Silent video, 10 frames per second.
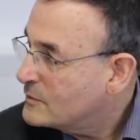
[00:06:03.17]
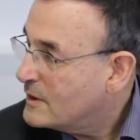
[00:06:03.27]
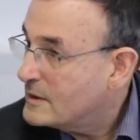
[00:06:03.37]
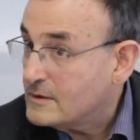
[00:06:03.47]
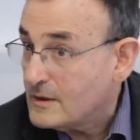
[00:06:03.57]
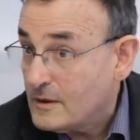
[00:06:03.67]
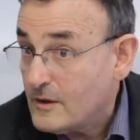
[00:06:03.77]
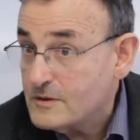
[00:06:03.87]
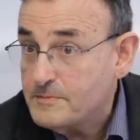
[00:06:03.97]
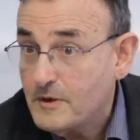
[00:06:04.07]
throughout a
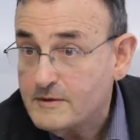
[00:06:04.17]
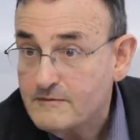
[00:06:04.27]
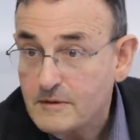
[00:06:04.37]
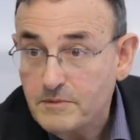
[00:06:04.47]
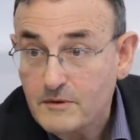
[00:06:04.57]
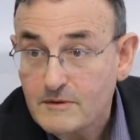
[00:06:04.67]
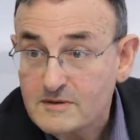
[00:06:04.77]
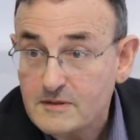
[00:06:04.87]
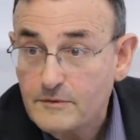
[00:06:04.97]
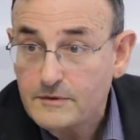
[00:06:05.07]
large part of the period.
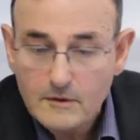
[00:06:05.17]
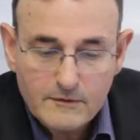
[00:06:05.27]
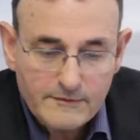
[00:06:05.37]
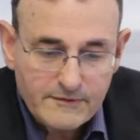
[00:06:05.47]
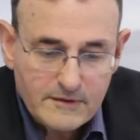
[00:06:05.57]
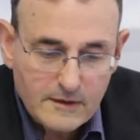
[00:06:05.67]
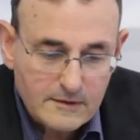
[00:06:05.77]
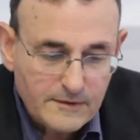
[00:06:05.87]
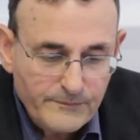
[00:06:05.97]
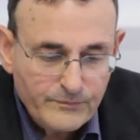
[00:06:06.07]
There's no theory for
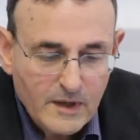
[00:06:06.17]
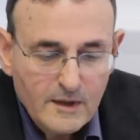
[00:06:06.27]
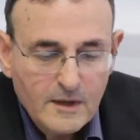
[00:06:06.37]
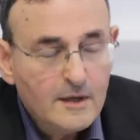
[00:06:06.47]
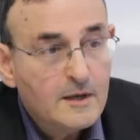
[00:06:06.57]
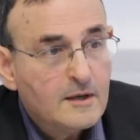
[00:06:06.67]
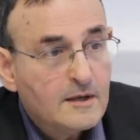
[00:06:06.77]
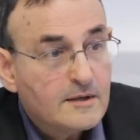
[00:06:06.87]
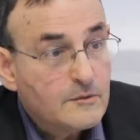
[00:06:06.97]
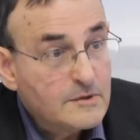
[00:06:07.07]
that.
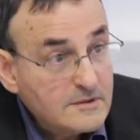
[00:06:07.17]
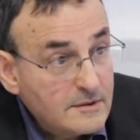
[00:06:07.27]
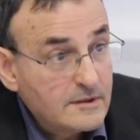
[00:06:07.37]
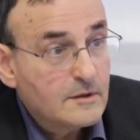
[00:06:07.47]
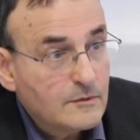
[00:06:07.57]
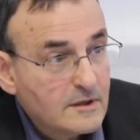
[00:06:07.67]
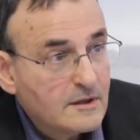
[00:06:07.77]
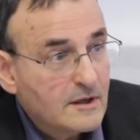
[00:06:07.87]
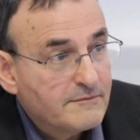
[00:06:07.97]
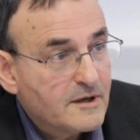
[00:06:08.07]
There is a
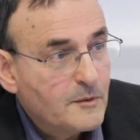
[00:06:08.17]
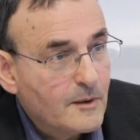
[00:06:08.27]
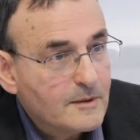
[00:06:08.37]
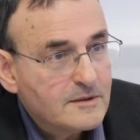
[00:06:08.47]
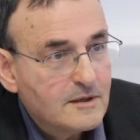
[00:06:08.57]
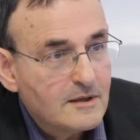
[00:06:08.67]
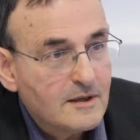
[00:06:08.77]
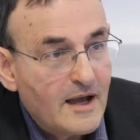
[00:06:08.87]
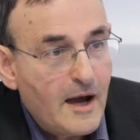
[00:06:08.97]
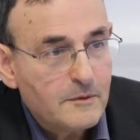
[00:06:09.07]
theory of
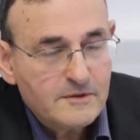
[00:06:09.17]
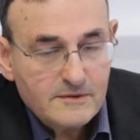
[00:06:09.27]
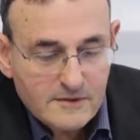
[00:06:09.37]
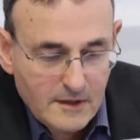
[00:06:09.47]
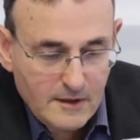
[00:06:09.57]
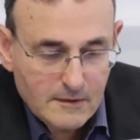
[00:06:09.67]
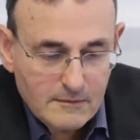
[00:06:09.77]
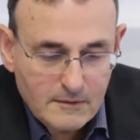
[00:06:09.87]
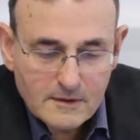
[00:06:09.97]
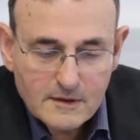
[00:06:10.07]
equality out
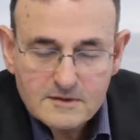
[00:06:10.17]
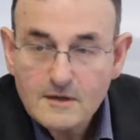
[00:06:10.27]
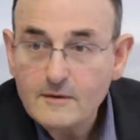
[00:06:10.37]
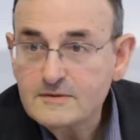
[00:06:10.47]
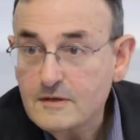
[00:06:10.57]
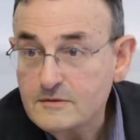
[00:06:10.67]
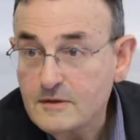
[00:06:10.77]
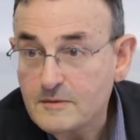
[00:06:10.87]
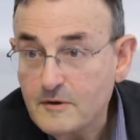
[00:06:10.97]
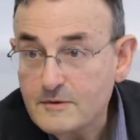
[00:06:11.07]
there. It's called
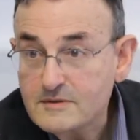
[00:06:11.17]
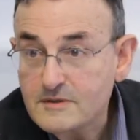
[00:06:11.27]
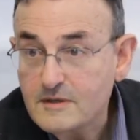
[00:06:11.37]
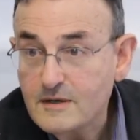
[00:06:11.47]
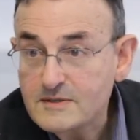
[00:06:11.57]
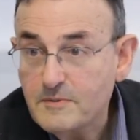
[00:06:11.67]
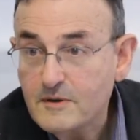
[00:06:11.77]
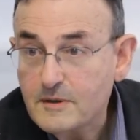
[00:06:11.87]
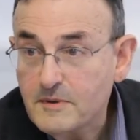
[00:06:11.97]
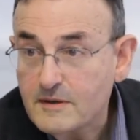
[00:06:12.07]
social democracy. I
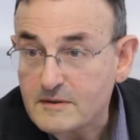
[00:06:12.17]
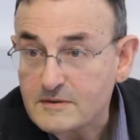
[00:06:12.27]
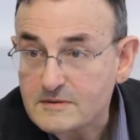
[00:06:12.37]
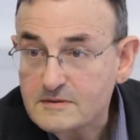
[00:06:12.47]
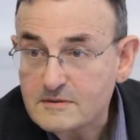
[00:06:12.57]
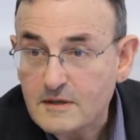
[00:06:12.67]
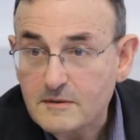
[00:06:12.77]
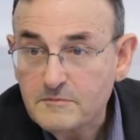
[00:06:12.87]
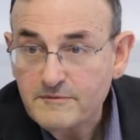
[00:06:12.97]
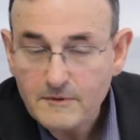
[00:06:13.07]
spoke about this
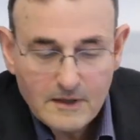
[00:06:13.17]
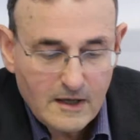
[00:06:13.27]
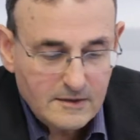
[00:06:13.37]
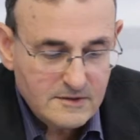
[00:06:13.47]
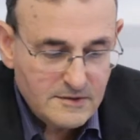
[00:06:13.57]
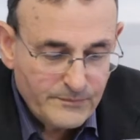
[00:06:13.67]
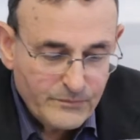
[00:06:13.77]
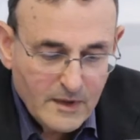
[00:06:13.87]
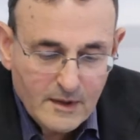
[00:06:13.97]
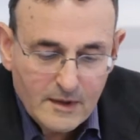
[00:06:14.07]
before lunch.
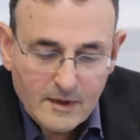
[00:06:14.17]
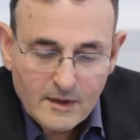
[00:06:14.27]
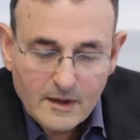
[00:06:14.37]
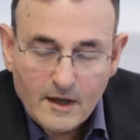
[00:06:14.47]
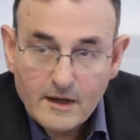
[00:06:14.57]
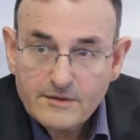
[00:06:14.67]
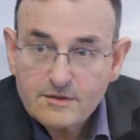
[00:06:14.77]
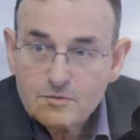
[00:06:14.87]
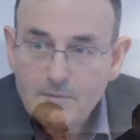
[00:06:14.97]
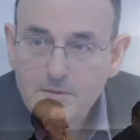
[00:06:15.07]

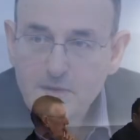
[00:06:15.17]
The trouble